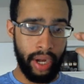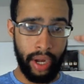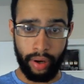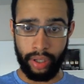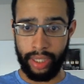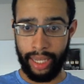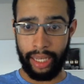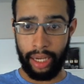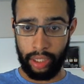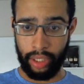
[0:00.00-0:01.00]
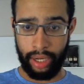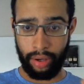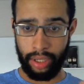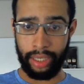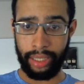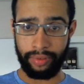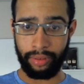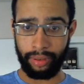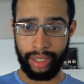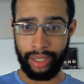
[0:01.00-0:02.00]
here's like a scarcity
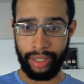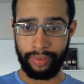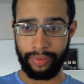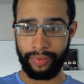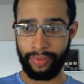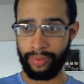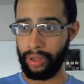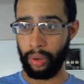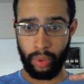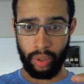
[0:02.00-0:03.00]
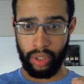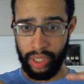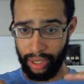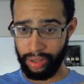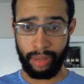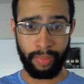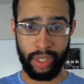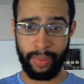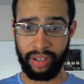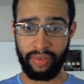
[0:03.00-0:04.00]
level of, scarcity
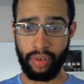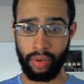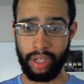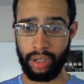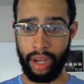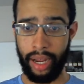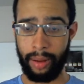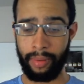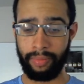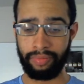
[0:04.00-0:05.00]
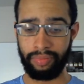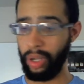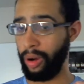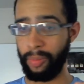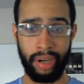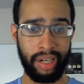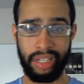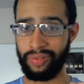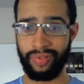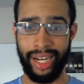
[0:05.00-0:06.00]
perspective towards,
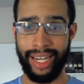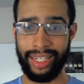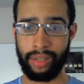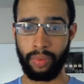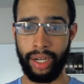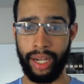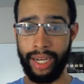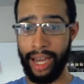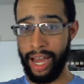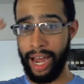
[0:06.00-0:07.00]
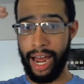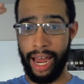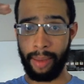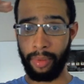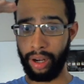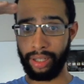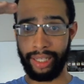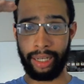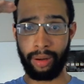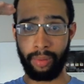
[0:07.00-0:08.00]
abundance and finances and whatnot. I'm on
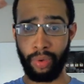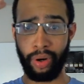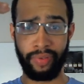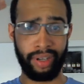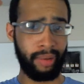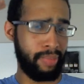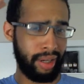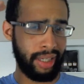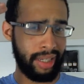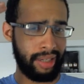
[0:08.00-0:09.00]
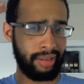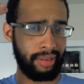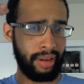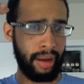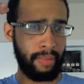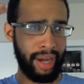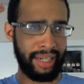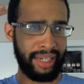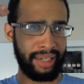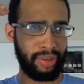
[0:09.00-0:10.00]
like more of an abundant
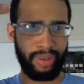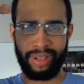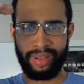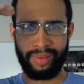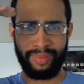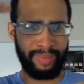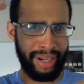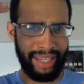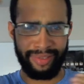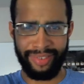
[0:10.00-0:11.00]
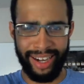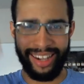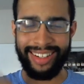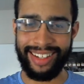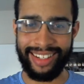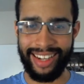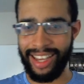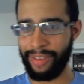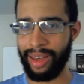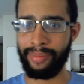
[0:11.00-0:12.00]
mindset towards money and finances,
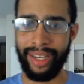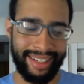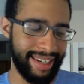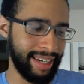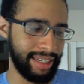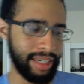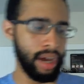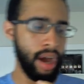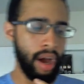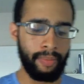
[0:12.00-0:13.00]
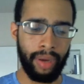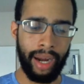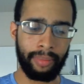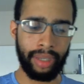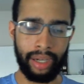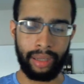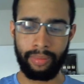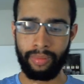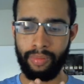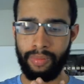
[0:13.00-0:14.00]
if that makes sense. But I'm going
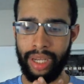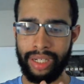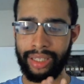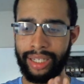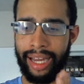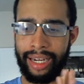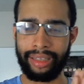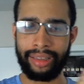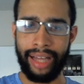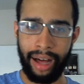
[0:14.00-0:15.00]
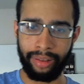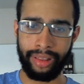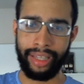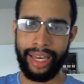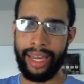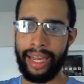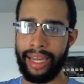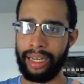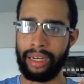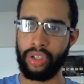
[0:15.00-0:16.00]
to basically kind of outlay
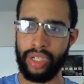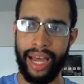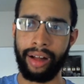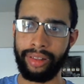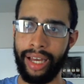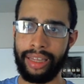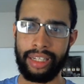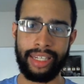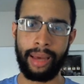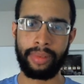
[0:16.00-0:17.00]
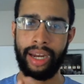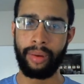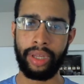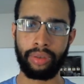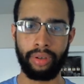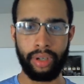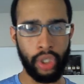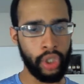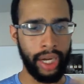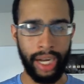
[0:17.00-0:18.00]
and just outline the steps that I went through to
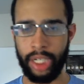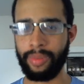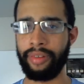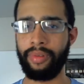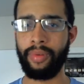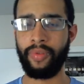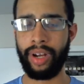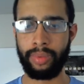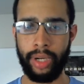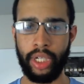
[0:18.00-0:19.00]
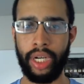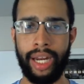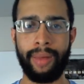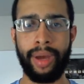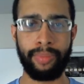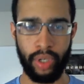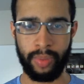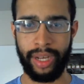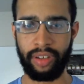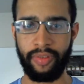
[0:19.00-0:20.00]
change my vibration and my
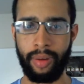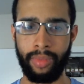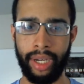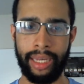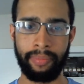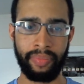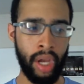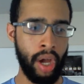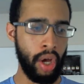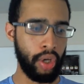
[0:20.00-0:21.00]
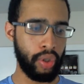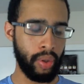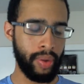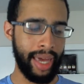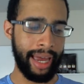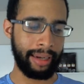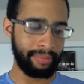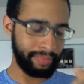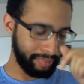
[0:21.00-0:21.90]
perspective on money, so that